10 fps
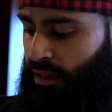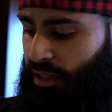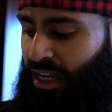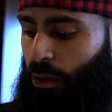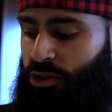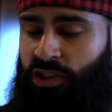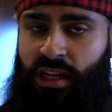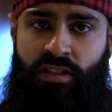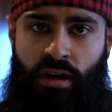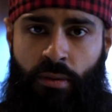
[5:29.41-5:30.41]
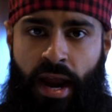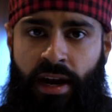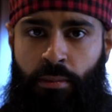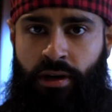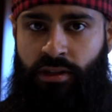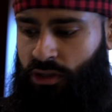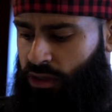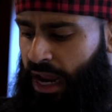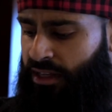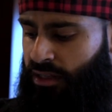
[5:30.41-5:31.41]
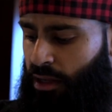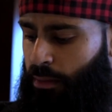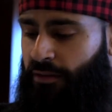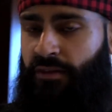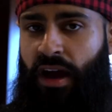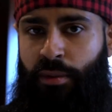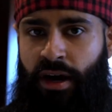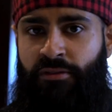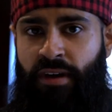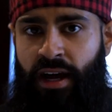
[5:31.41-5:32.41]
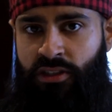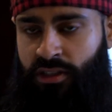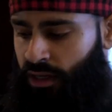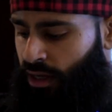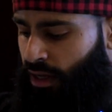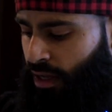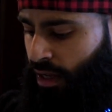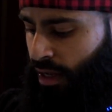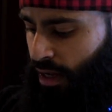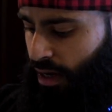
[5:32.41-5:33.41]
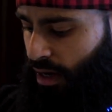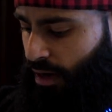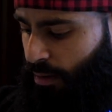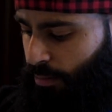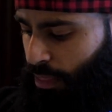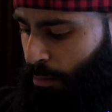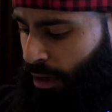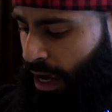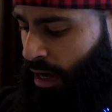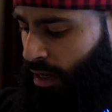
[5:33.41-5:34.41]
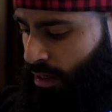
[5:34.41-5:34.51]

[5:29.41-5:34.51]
This I would suggest around 90 minutes because it has a little bit of fiber and fats. But yeah,